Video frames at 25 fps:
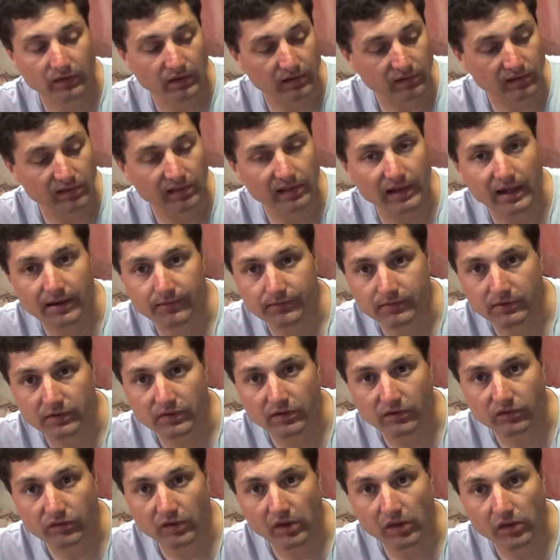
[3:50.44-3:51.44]
that's left in
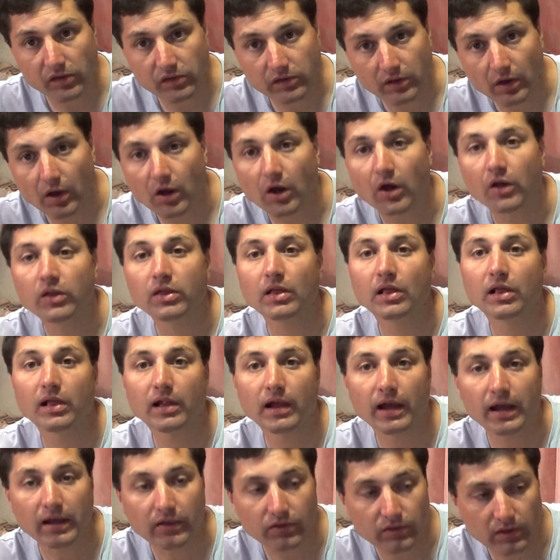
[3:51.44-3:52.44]
the cylinder,
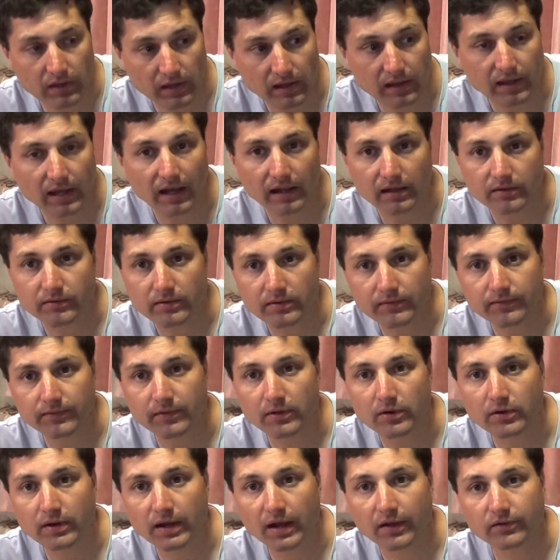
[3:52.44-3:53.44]
unlike the Calor and
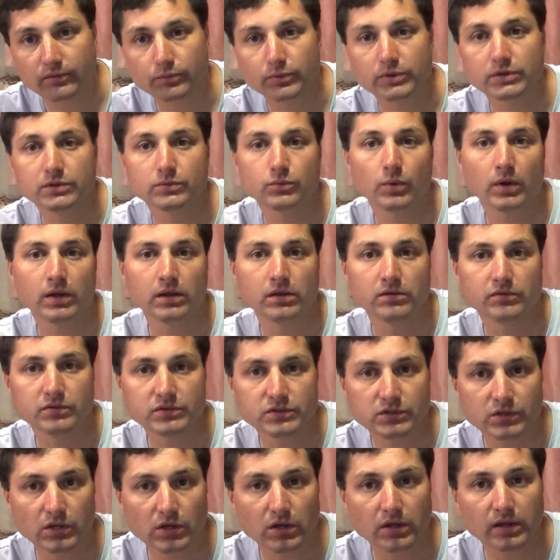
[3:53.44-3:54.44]
Flow Gas, which when you
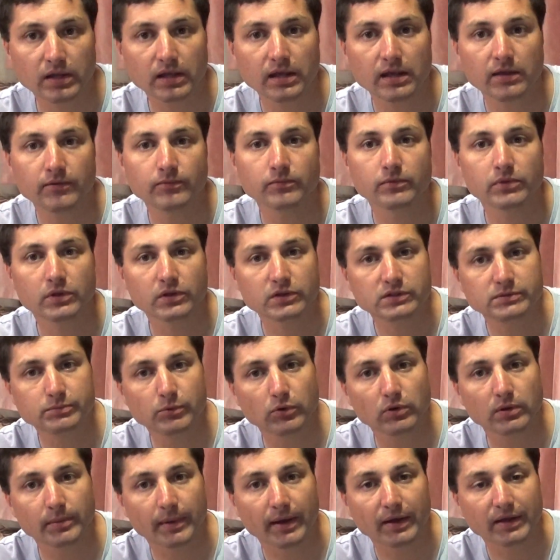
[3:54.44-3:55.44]
return it, even with a
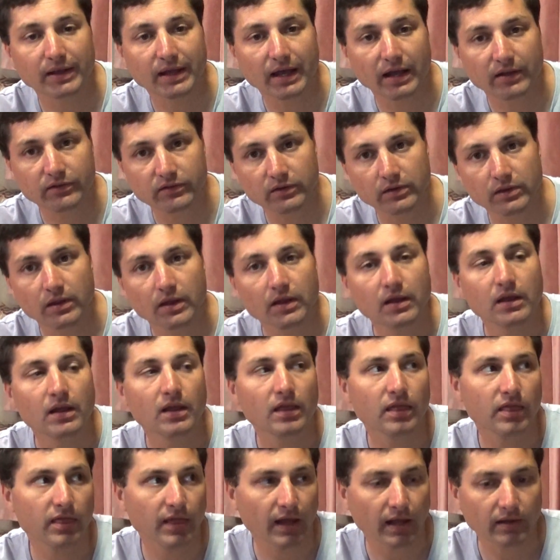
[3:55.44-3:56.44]
small amount of gas in,
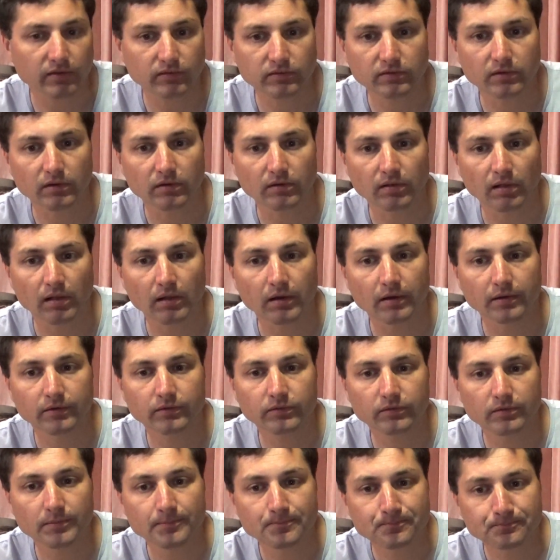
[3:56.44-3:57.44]
that's just
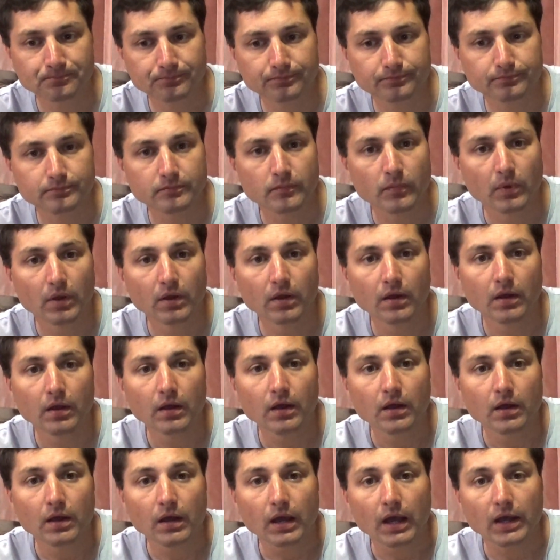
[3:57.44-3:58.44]
lost.
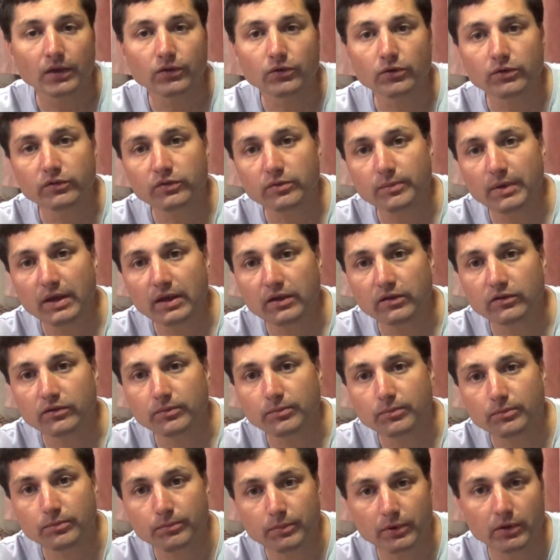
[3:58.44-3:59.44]
It also
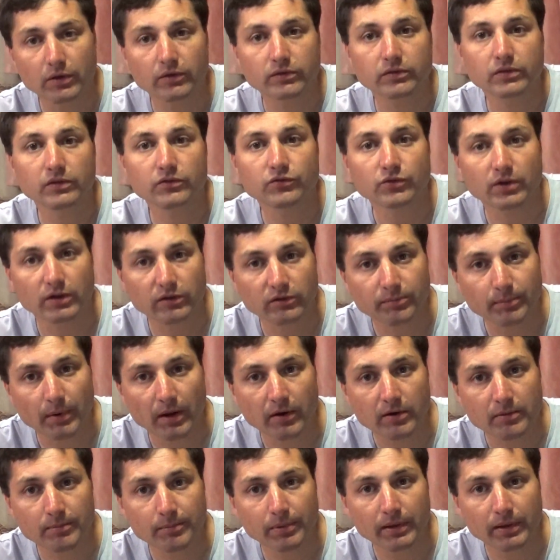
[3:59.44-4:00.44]
means, because of the transparent